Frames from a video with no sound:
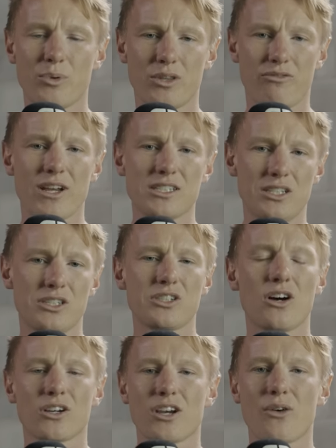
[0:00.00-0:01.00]
But the faster you
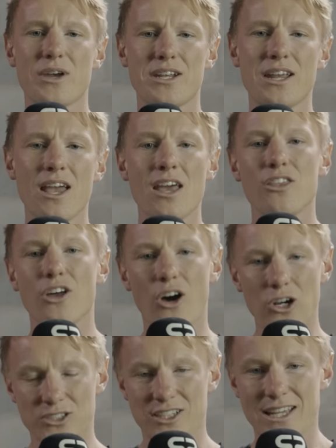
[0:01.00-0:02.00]
start going, the
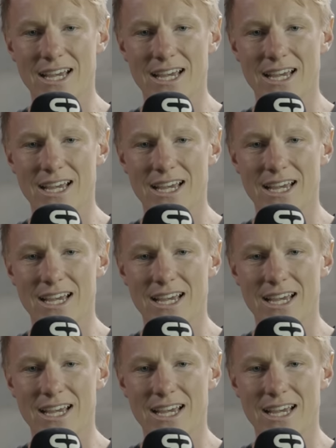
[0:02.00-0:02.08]
hotter